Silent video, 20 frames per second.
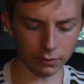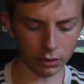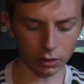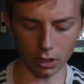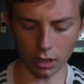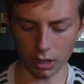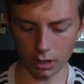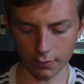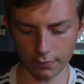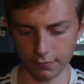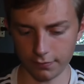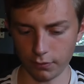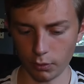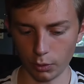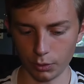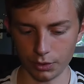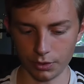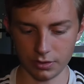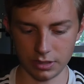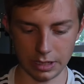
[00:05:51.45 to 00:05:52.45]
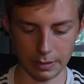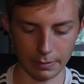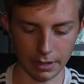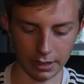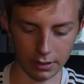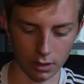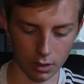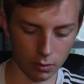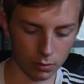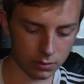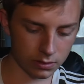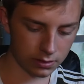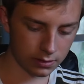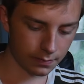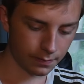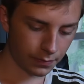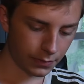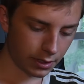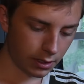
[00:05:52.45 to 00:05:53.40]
lot of folders in my notes.